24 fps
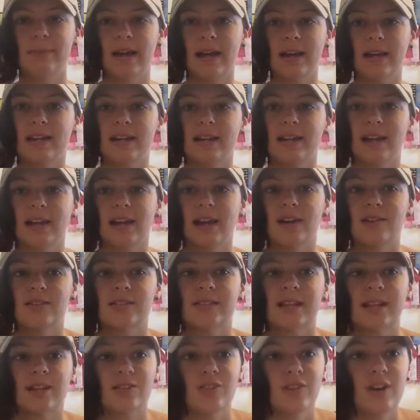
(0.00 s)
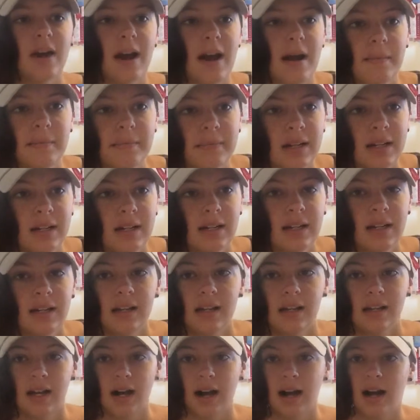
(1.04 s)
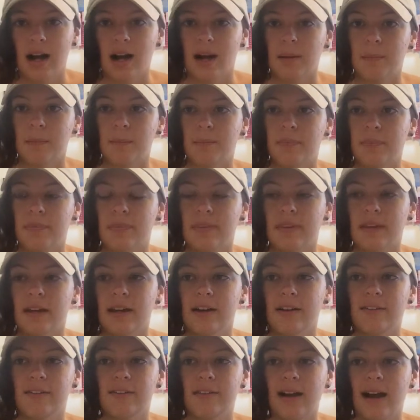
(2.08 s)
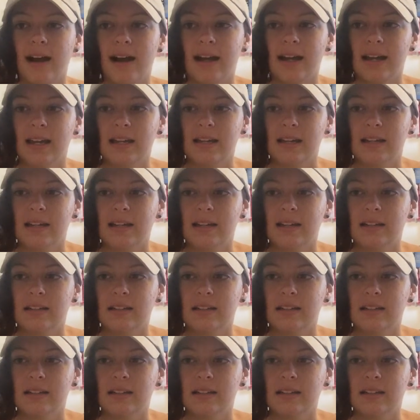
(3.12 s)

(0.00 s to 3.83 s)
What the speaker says: panicking. I was like, crap, if I